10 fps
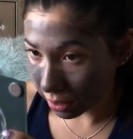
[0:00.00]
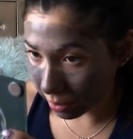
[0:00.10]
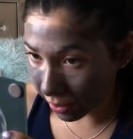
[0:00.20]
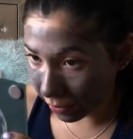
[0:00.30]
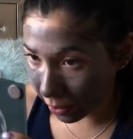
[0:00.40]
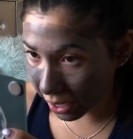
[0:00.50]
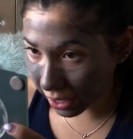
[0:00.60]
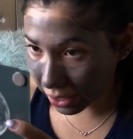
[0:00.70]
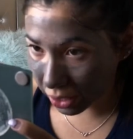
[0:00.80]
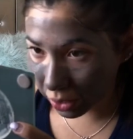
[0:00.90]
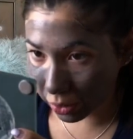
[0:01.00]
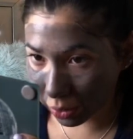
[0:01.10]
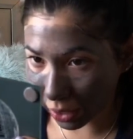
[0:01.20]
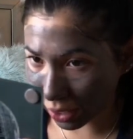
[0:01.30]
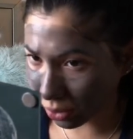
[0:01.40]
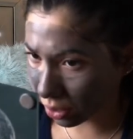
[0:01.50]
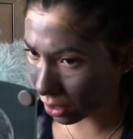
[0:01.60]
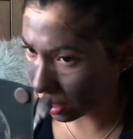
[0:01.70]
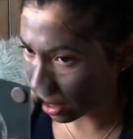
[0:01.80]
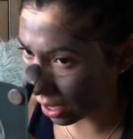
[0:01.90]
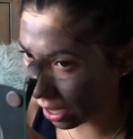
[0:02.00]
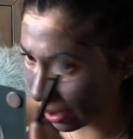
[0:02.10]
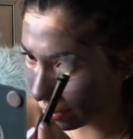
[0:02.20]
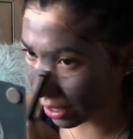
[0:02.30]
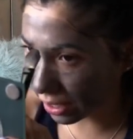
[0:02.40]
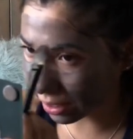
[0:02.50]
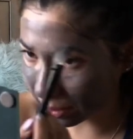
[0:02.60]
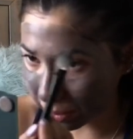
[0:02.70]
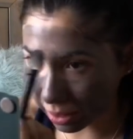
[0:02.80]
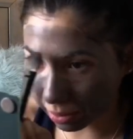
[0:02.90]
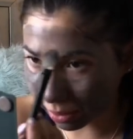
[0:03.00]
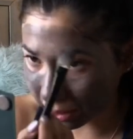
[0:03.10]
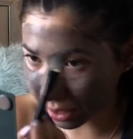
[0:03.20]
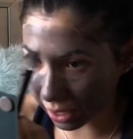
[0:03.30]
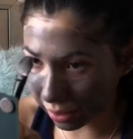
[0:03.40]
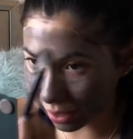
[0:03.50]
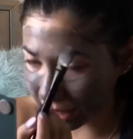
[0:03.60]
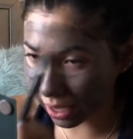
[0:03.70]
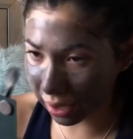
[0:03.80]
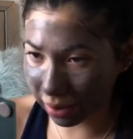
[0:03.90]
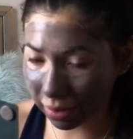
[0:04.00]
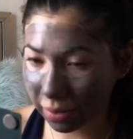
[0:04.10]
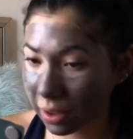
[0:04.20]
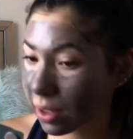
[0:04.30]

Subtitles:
My forehead too. I have like some pimples here and there.